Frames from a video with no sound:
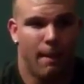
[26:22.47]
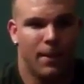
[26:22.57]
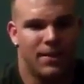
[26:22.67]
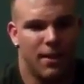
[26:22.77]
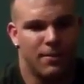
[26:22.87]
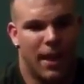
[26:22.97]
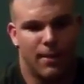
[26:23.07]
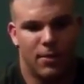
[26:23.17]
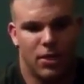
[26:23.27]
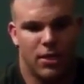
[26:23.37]
But
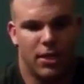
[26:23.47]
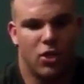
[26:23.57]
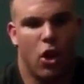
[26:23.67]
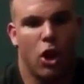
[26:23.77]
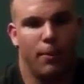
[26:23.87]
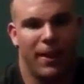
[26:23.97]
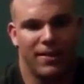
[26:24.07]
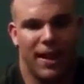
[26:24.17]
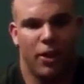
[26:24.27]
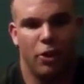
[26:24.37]
sometimes it's hard
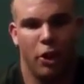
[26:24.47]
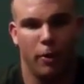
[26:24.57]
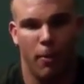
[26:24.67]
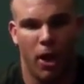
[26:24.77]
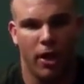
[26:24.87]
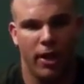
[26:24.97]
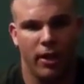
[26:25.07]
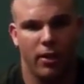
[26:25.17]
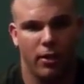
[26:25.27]
because I don't know your body.